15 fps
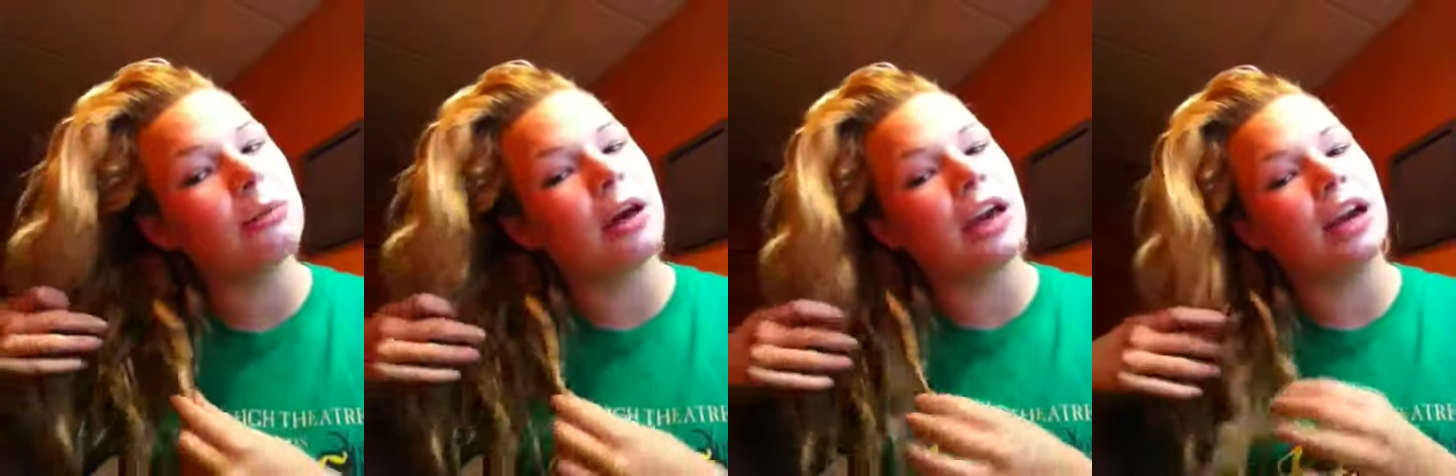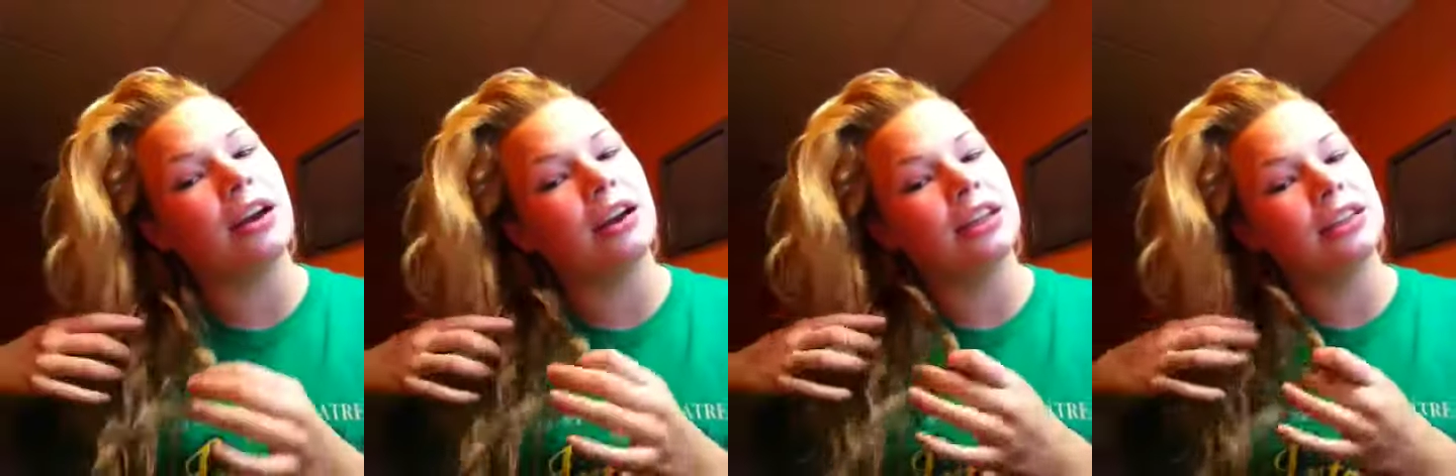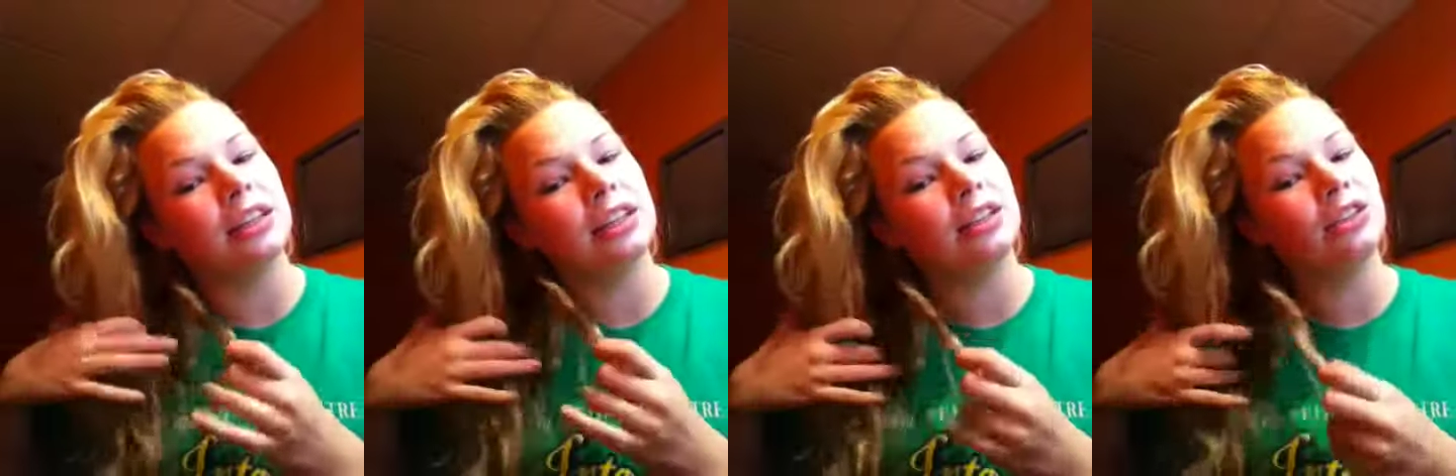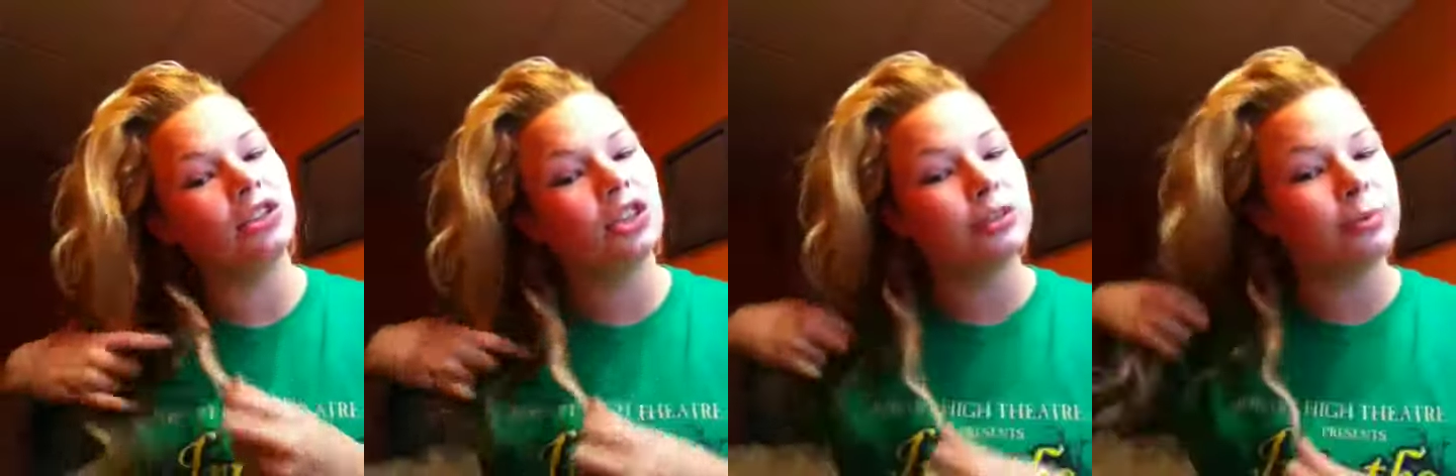my hair is. Like,
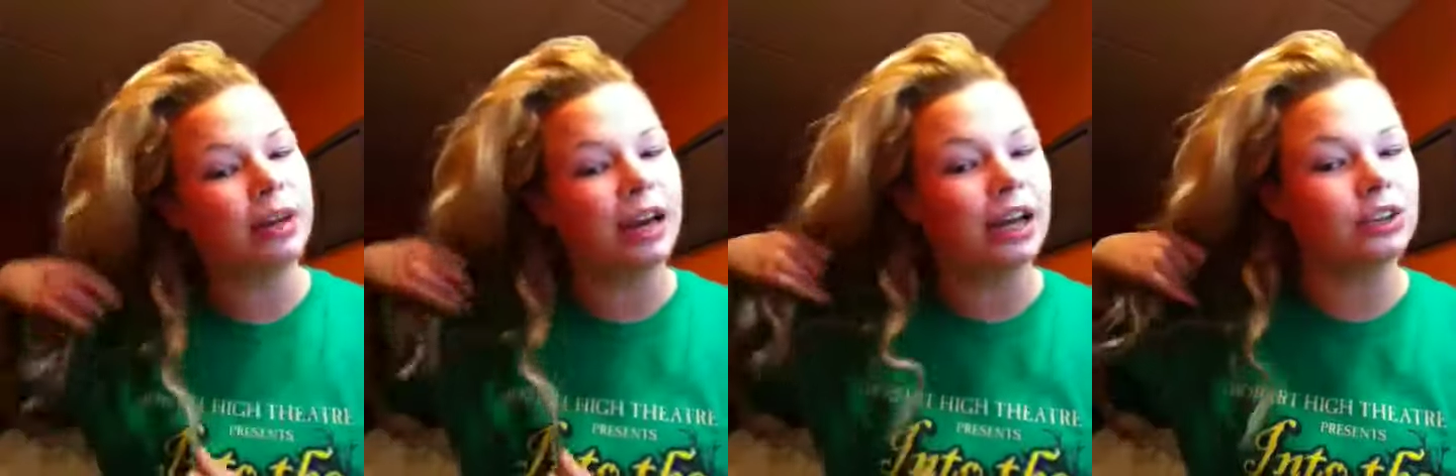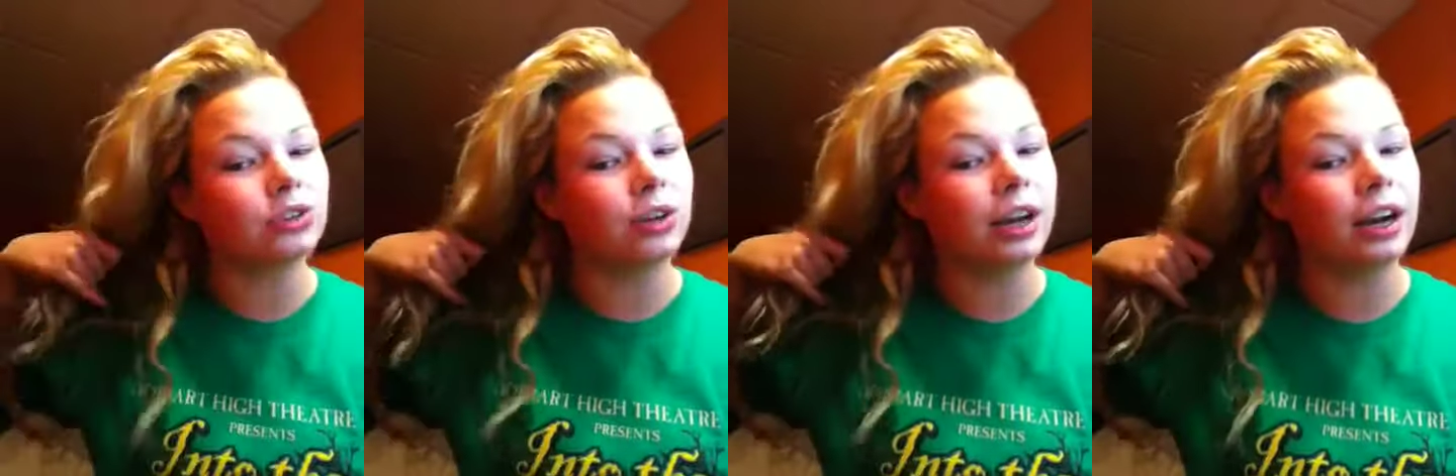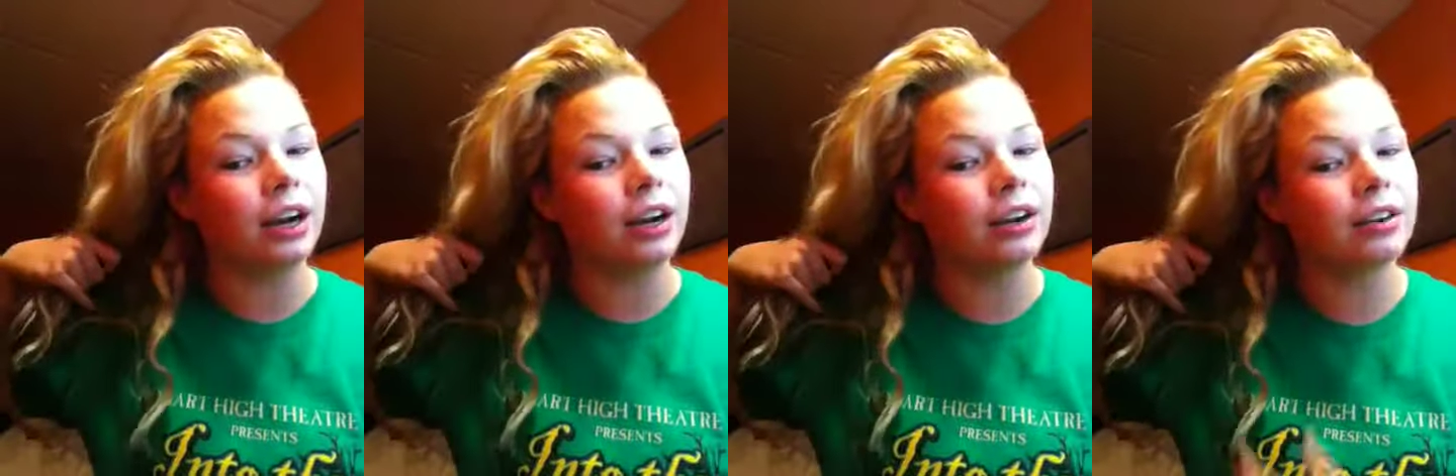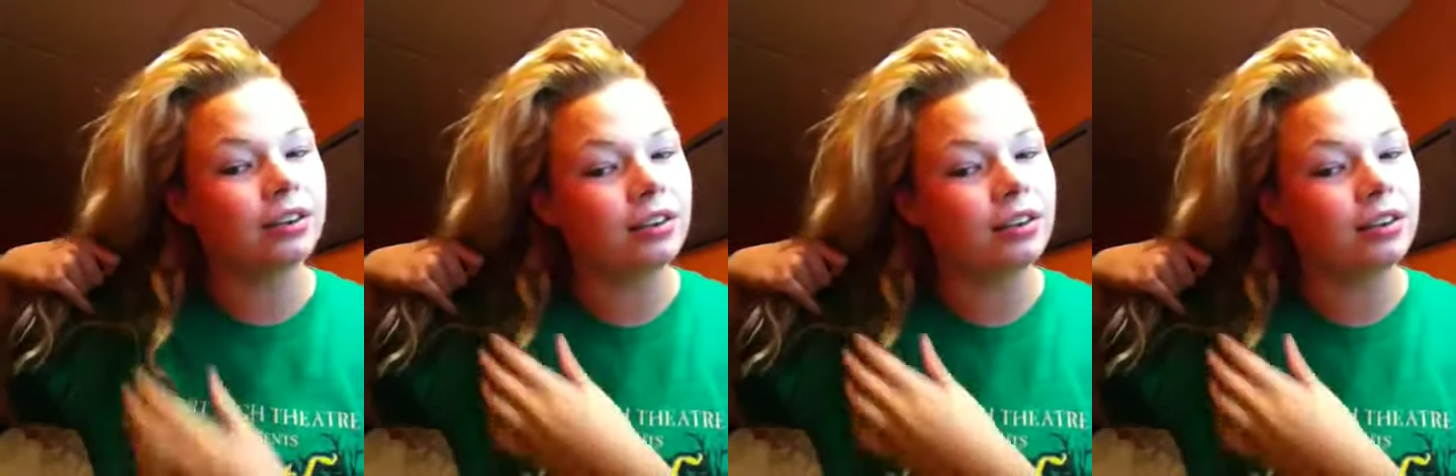this is just my natural hair.